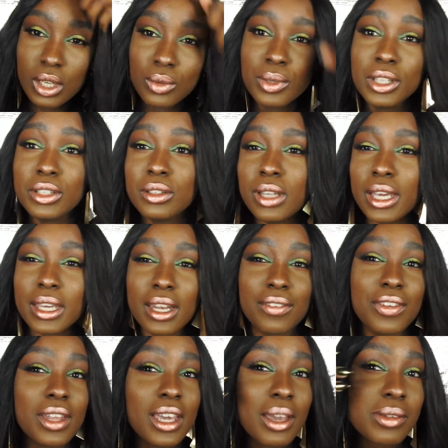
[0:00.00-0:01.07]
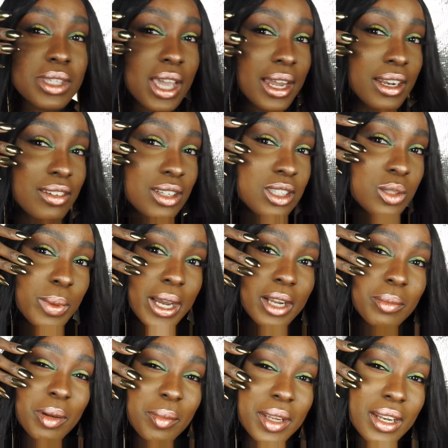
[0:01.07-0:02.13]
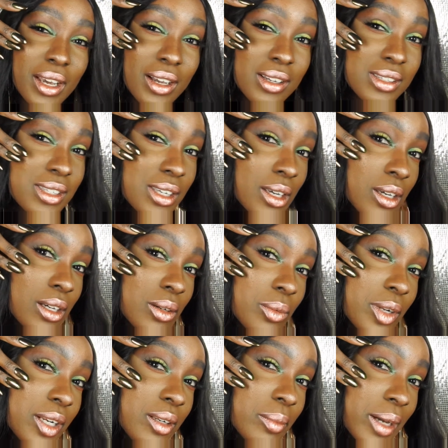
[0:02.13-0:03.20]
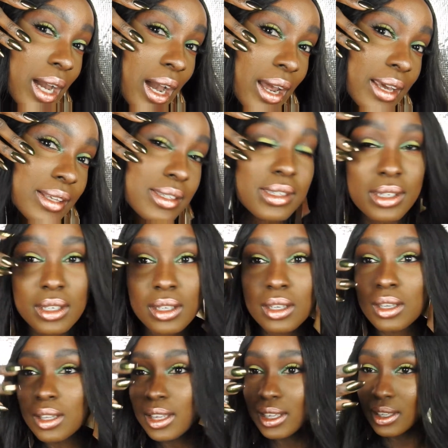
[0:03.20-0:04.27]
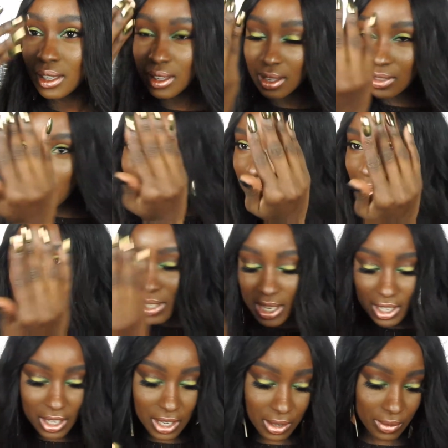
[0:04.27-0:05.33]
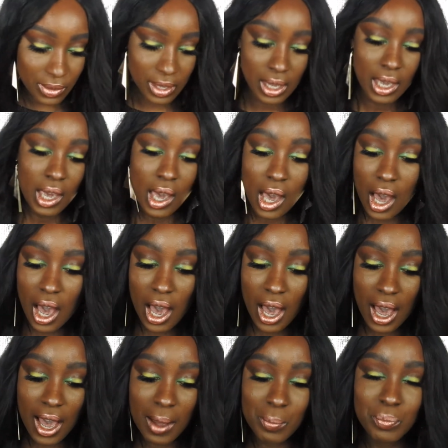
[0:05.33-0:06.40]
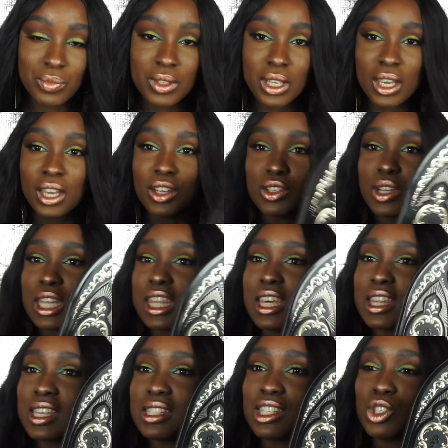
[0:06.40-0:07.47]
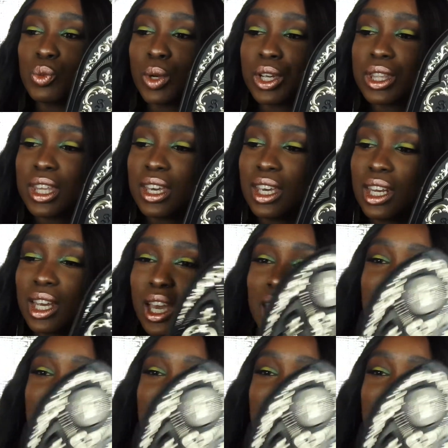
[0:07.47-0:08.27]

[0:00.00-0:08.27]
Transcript: I really do like it. I feel like I was kind of inspired by my nails when I did my eyes. Like, I thought that was kind of cute. Um, do I think this is worth it?